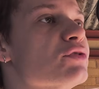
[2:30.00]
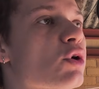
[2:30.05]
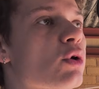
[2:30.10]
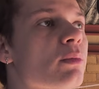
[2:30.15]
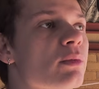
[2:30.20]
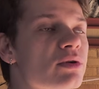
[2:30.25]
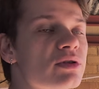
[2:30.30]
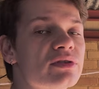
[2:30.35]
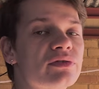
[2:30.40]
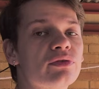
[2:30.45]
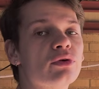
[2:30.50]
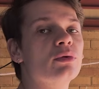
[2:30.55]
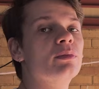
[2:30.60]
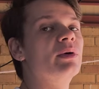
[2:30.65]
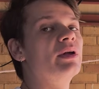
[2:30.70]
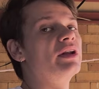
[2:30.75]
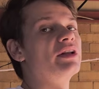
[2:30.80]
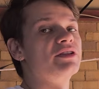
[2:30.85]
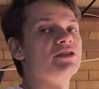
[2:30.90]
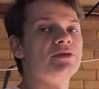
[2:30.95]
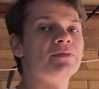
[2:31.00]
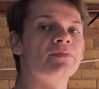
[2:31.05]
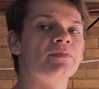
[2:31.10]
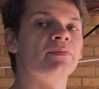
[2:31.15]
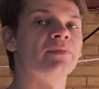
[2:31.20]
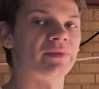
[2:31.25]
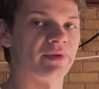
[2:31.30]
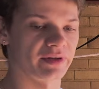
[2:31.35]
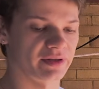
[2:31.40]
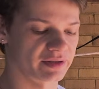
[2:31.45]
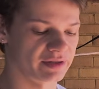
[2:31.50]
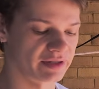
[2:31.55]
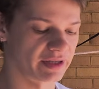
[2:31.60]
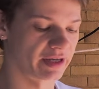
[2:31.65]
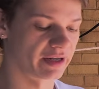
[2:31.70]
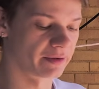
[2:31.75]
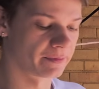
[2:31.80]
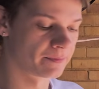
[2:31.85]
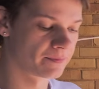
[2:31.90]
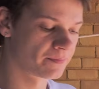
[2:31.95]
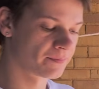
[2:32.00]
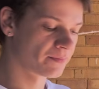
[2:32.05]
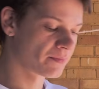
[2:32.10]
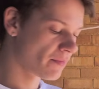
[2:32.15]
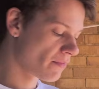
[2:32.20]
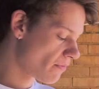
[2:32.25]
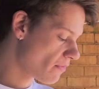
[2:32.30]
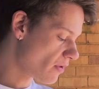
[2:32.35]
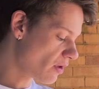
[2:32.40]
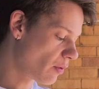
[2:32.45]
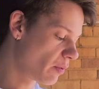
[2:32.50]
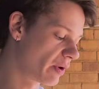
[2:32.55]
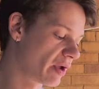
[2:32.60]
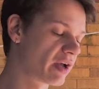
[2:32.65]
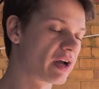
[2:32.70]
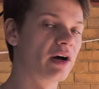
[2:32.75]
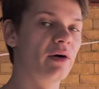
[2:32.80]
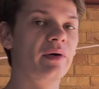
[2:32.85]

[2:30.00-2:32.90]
almost 4 minutes. Then we can go